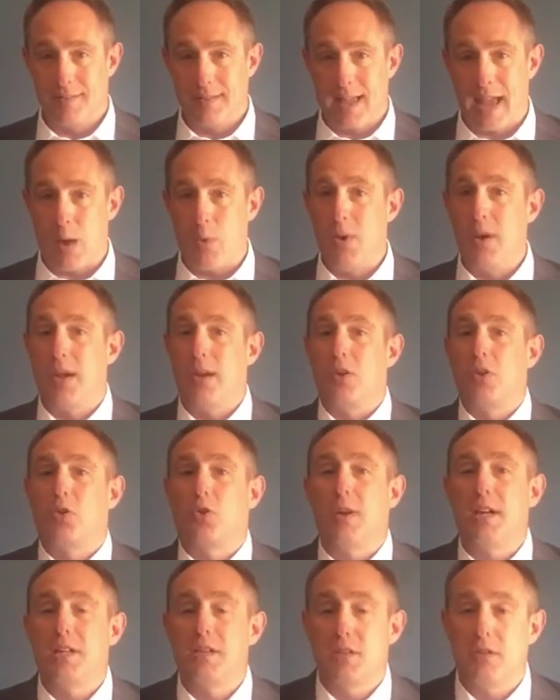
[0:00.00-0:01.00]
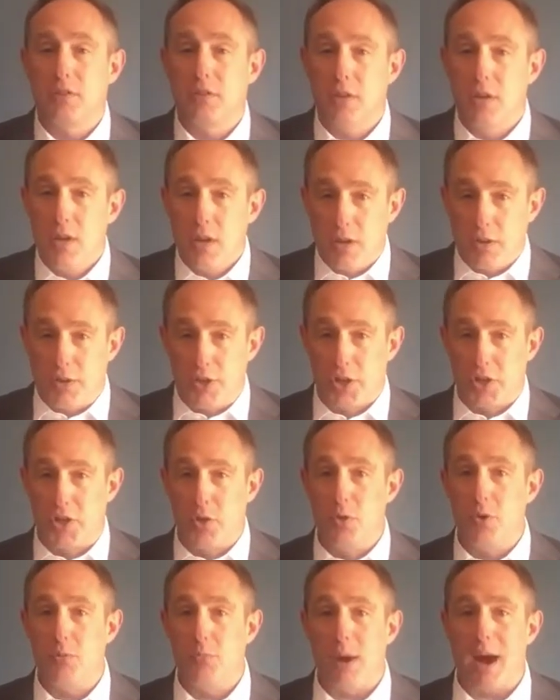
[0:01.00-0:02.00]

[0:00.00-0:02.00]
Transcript: how we can increase the student